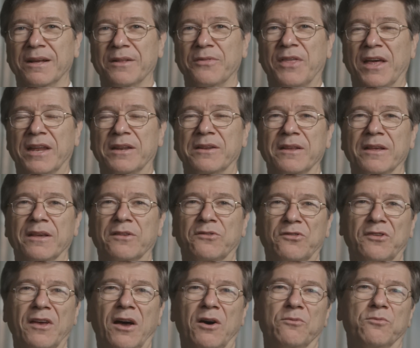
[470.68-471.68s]
that
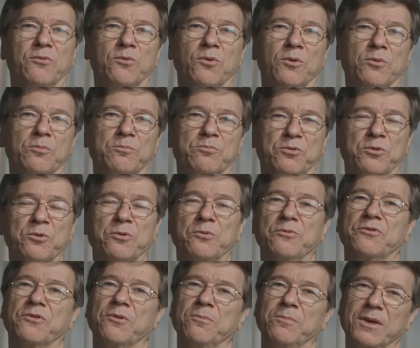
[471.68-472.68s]
itself will
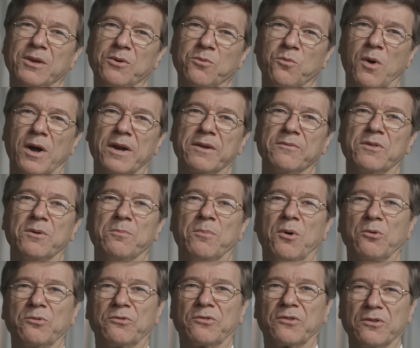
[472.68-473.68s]
prove to be one of the
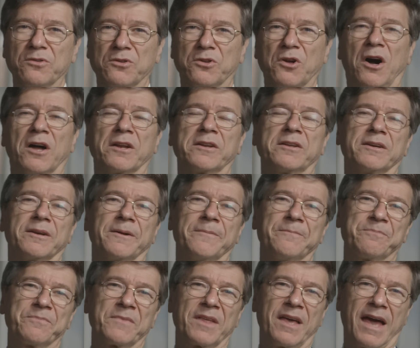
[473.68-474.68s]
most daunting
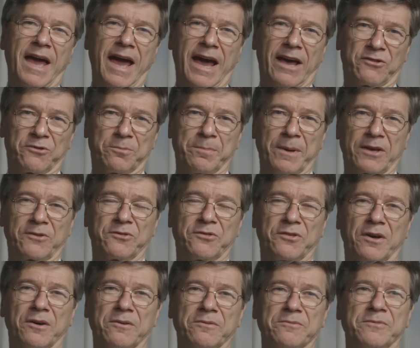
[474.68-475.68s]
aspects
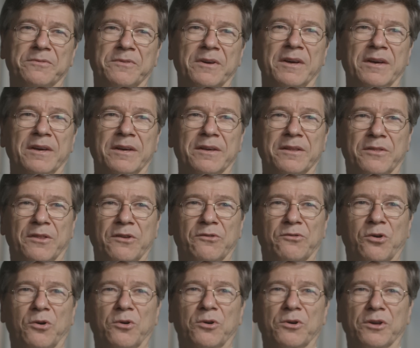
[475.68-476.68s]
of this
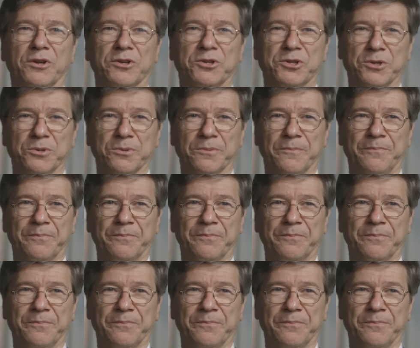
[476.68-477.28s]
whole issue.